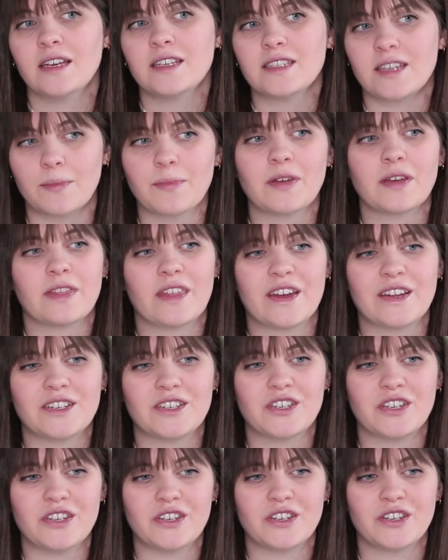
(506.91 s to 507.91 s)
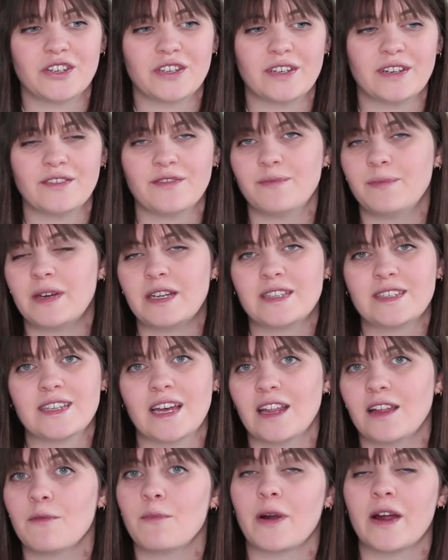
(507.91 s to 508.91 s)
something that she should have been
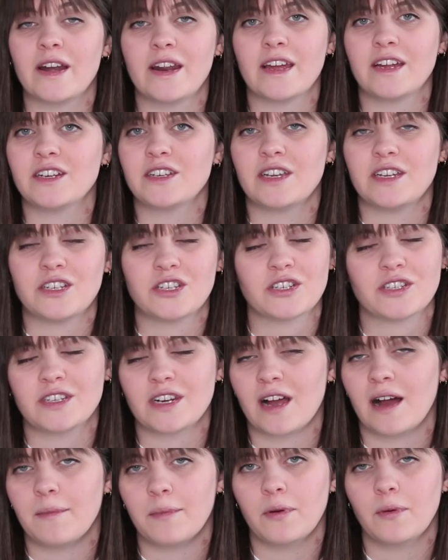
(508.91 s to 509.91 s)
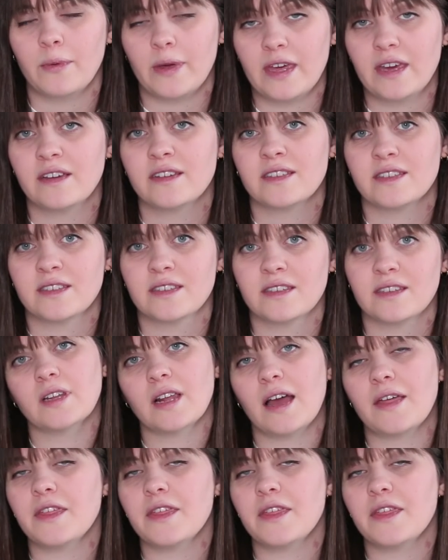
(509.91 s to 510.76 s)
celebrating in just a couple weeks.